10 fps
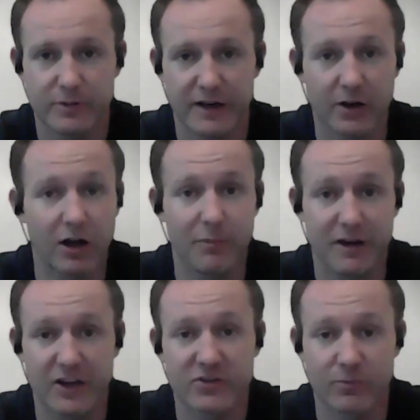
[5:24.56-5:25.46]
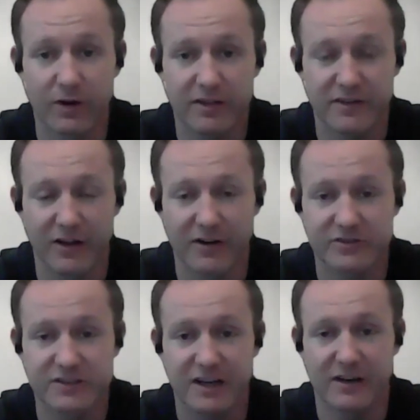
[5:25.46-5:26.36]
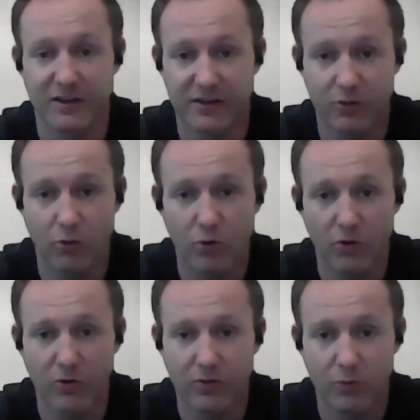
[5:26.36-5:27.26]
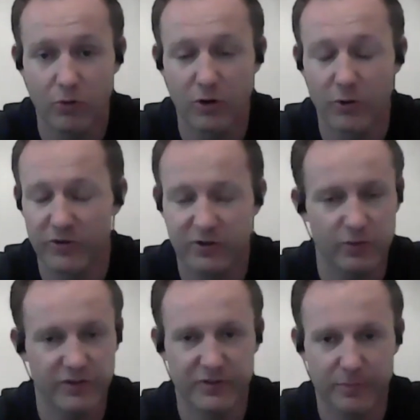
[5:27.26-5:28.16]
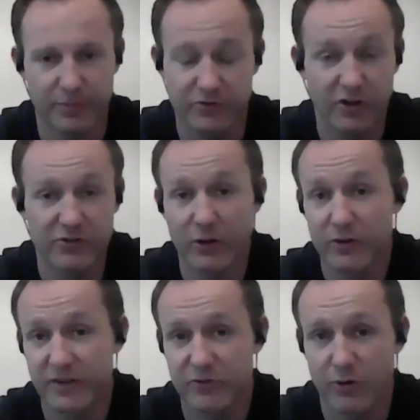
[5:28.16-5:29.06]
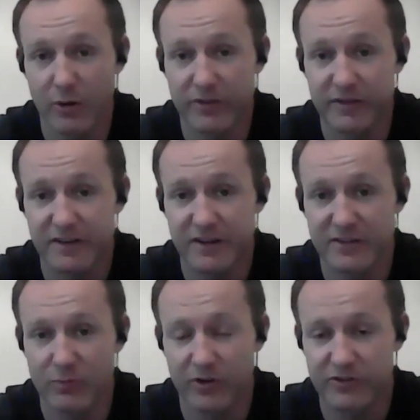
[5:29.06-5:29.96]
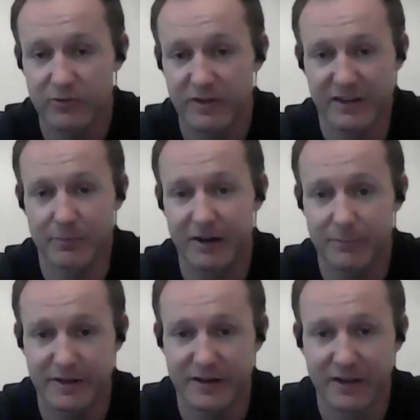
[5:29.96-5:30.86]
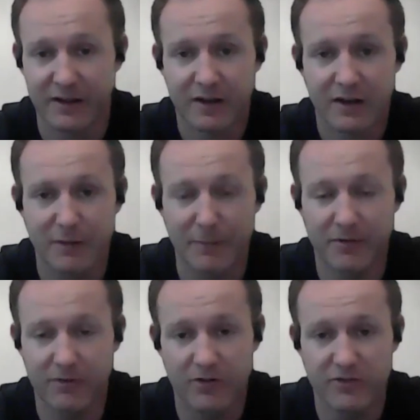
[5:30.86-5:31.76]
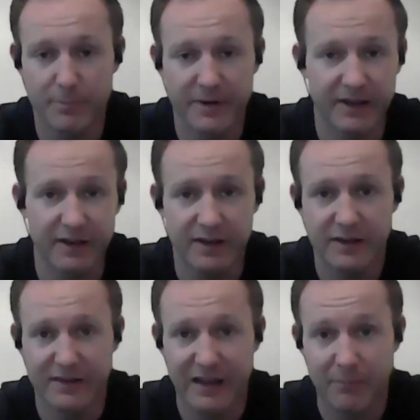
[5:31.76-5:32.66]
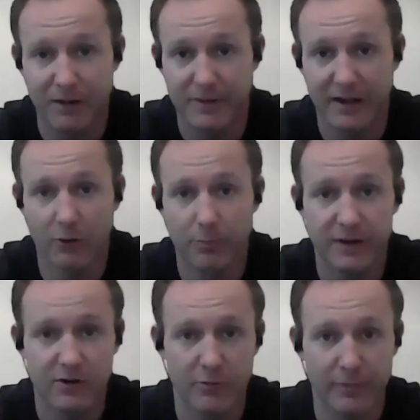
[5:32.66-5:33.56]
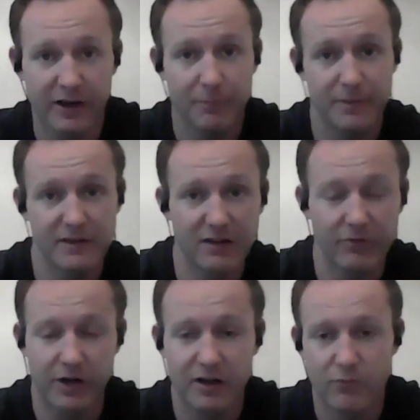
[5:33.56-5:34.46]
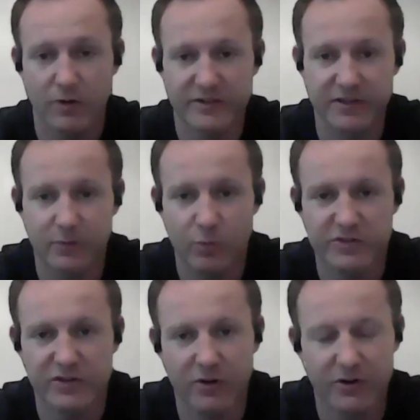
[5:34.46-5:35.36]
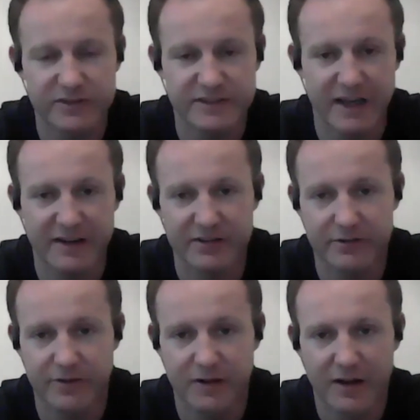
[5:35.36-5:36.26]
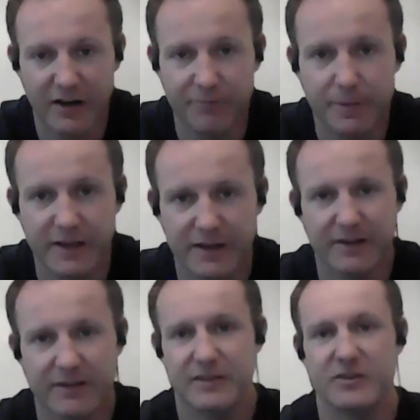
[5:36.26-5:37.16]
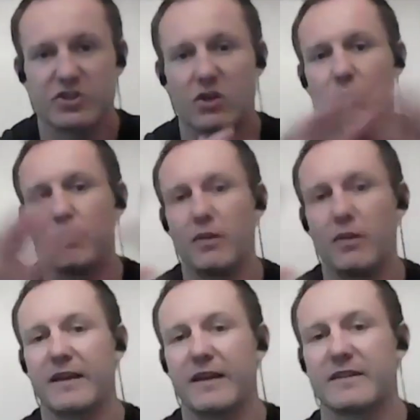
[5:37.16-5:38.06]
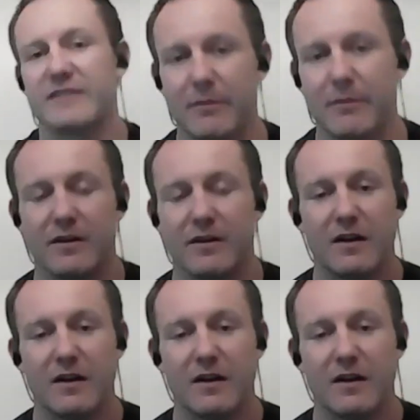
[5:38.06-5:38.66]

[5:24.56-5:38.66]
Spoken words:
in combination with, and not understanding the whole full load, because there's also other things going on with these kids as well too. Like they might be involved in PE, and that might be helping, or it might not be delivering enough. What's the current status of PE as a general blanket statement